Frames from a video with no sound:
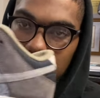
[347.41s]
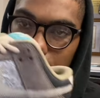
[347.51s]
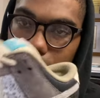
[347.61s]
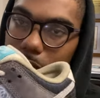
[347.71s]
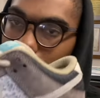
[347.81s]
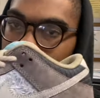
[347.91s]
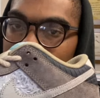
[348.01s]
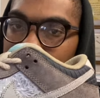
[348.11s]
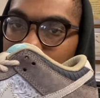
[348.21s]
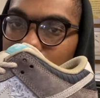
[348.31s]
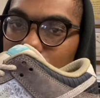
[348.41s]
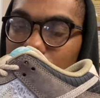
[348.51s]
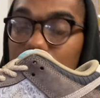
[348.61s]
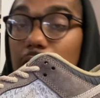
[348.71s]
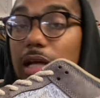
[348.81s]
If you need styling tips,
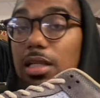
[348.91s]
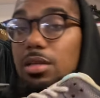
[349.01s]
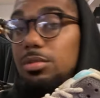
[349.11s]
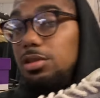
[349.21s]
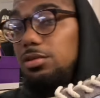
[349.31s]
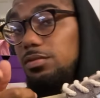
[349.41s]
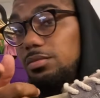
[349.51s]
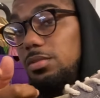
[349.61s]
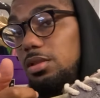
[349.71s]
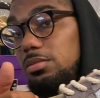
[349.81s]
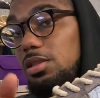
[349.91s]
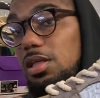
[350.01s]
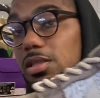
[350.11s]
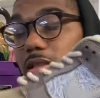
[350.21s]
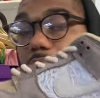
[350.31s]
just call at me, Jizzle from Harlem's
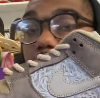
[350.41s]
Closet.